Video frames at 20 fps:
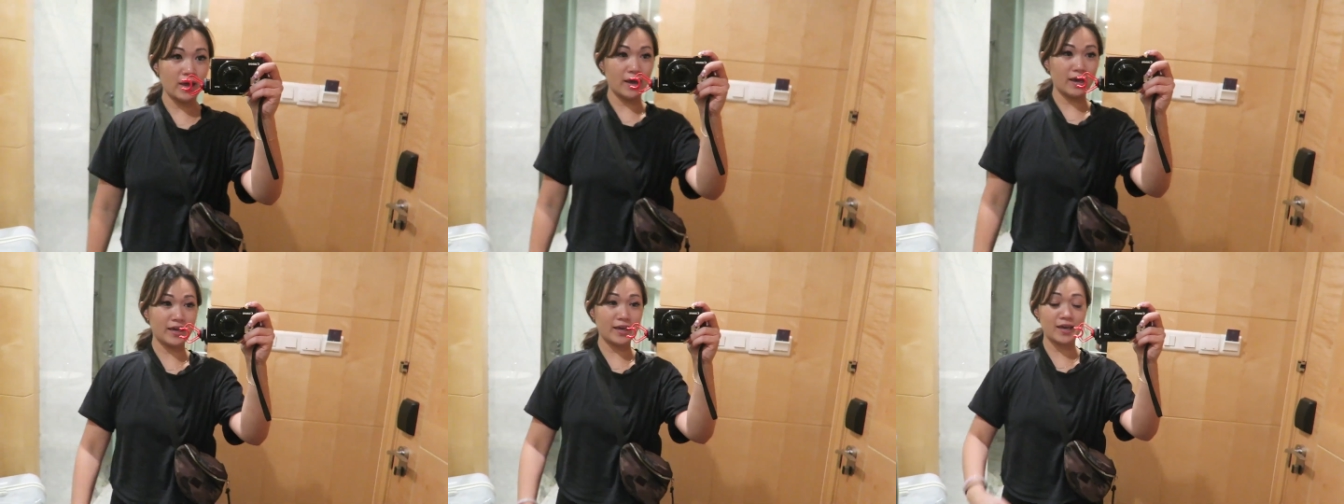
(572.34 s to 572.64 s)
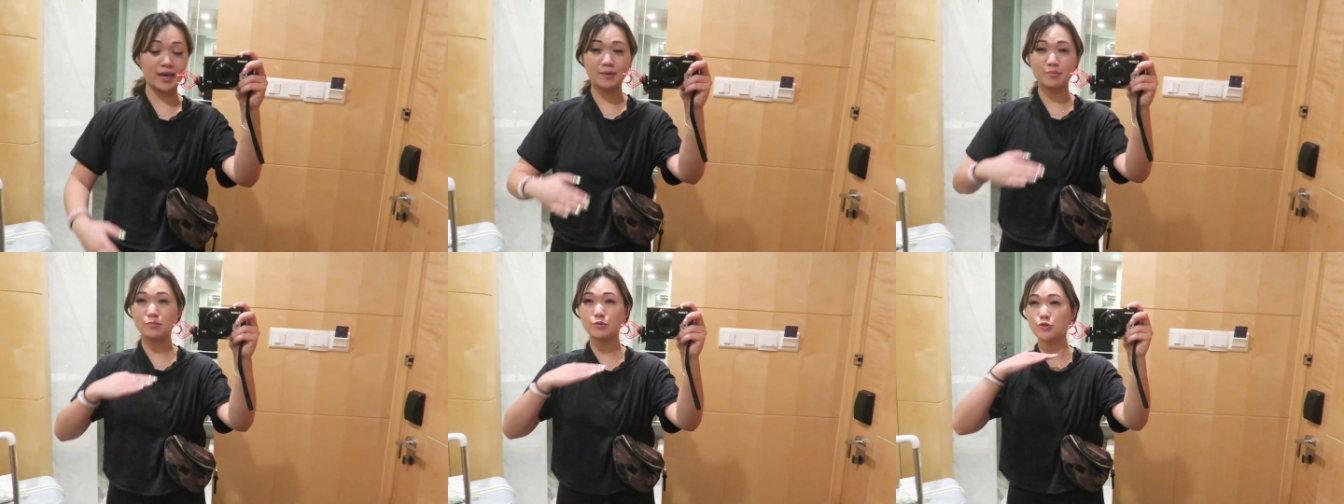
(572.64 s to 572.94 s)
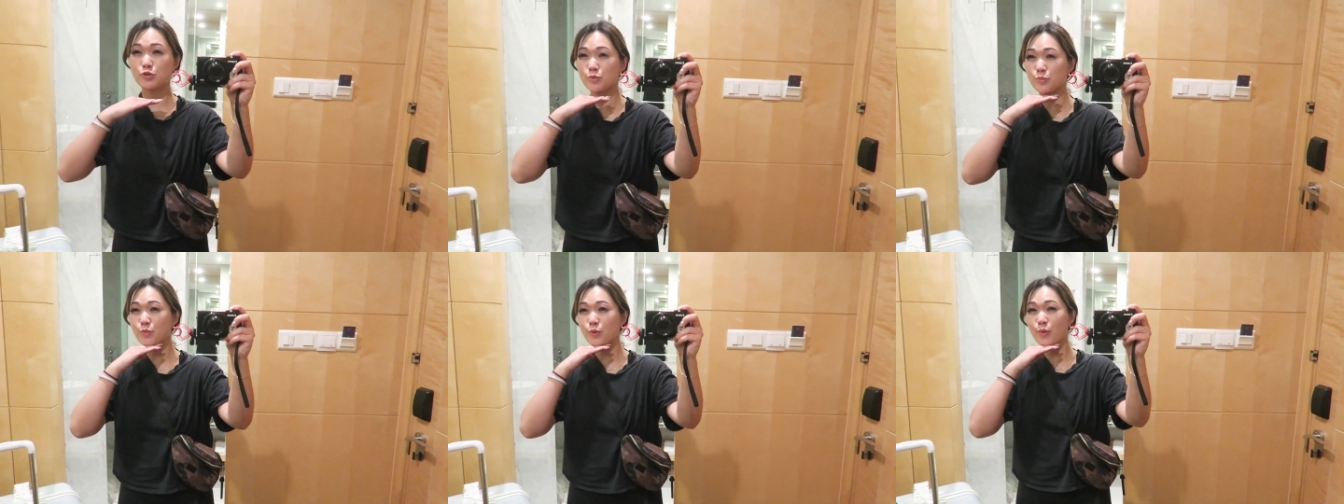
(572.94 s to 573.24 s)
I am
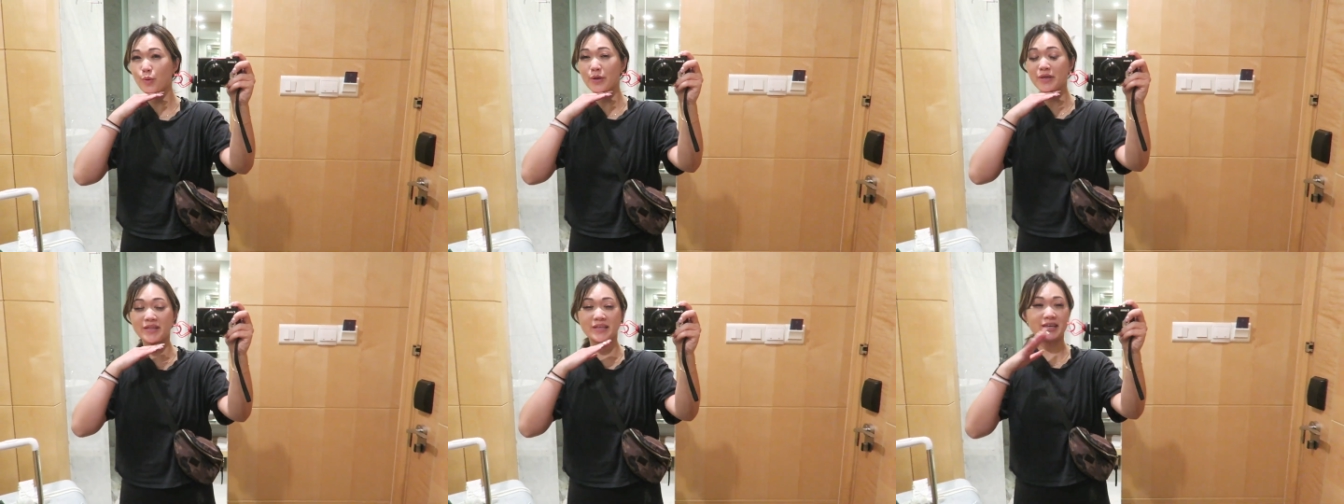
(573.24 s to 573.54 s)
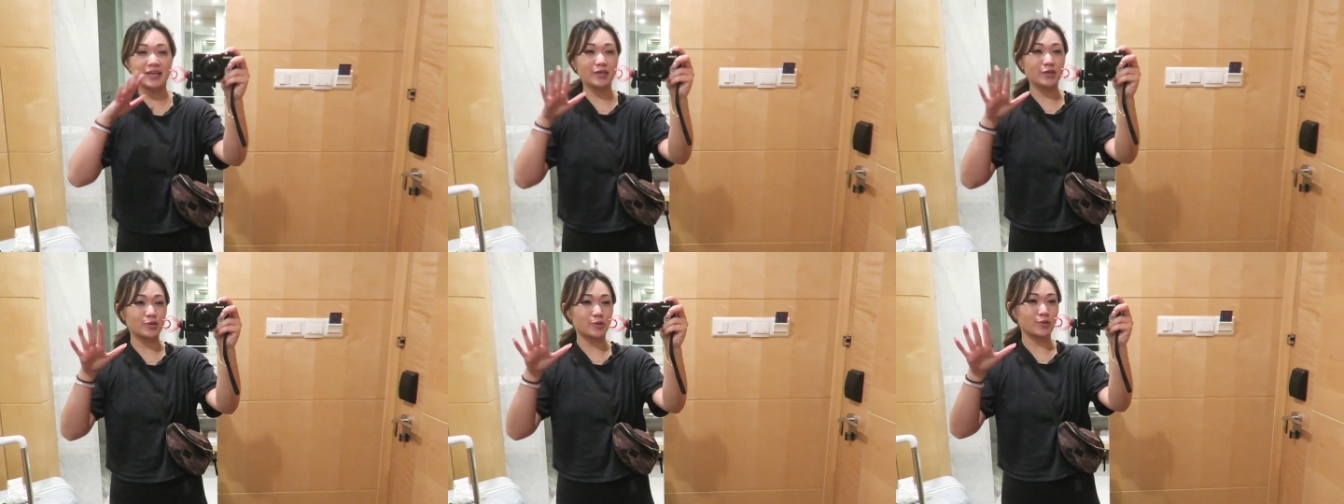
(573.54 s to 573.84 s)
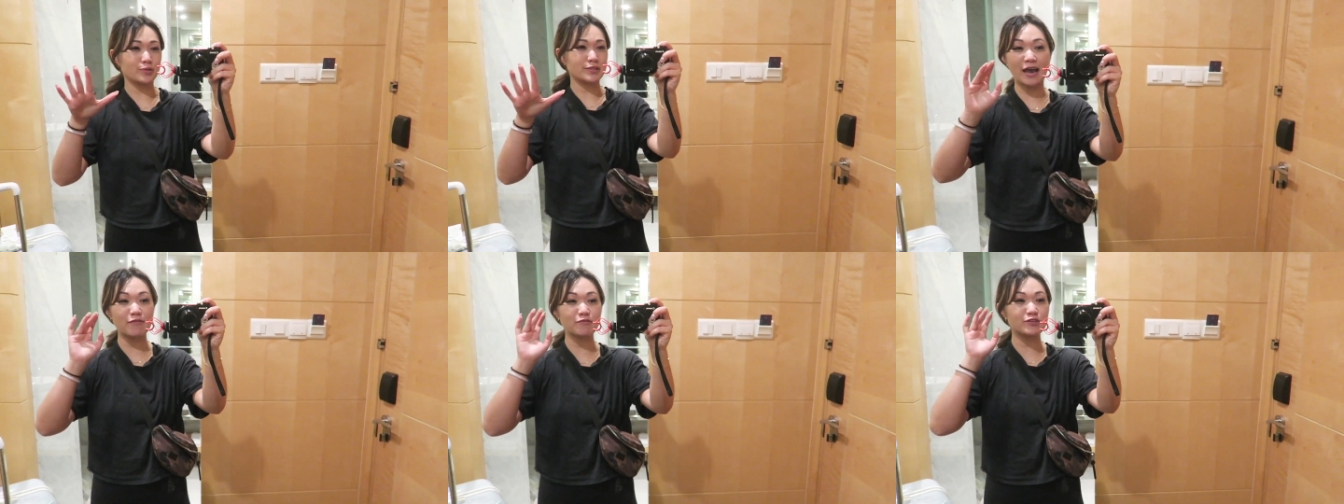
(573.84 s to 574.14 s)
super oily and
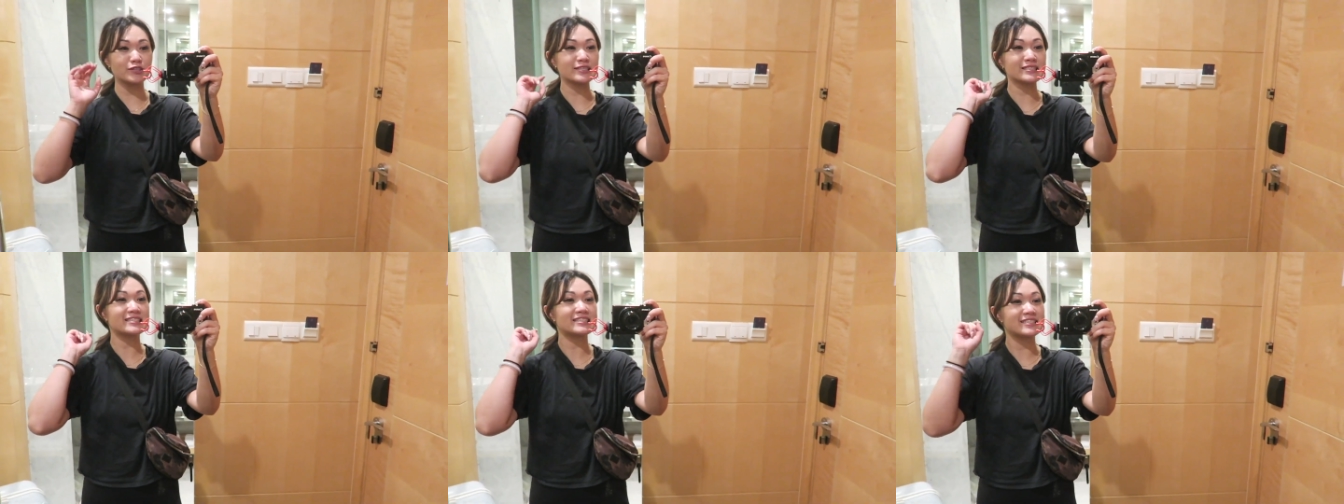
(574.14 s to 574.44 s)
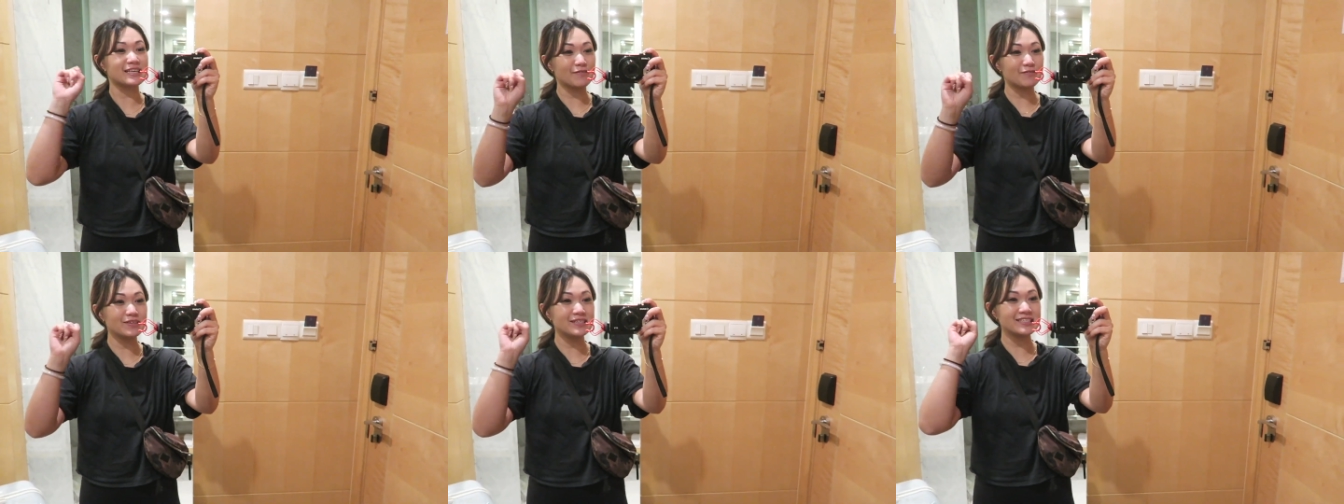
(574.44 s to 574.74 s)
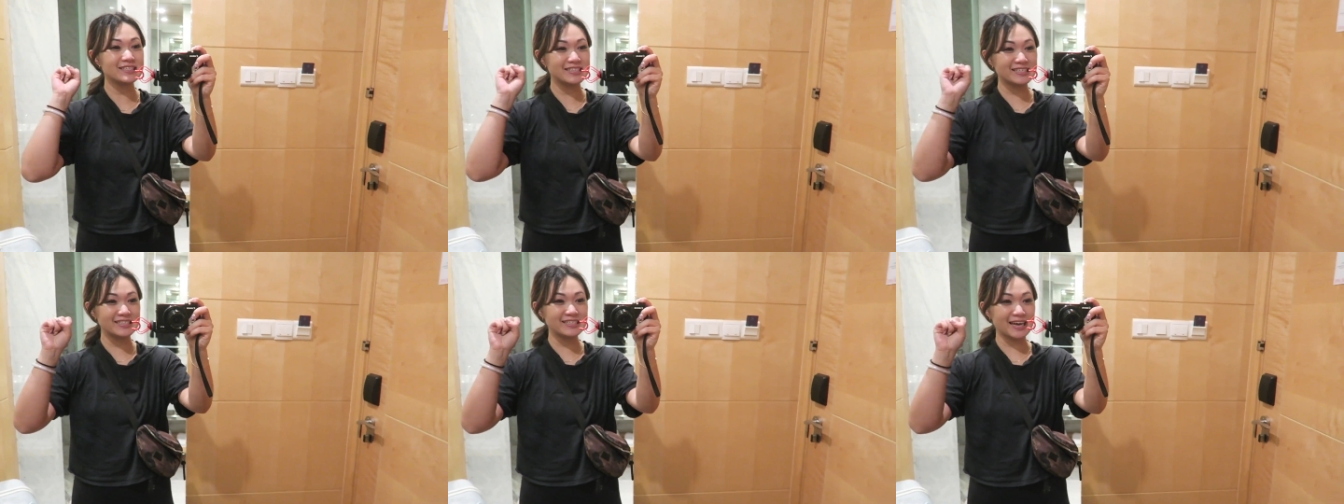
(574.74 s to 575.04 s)
gross after a
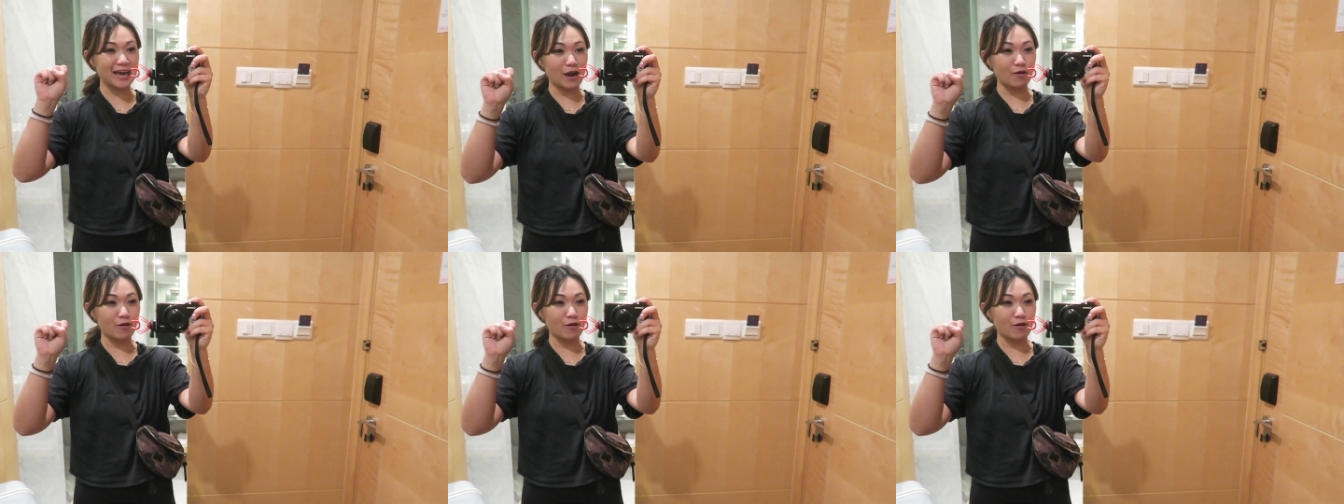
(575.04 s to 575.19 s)
seventeen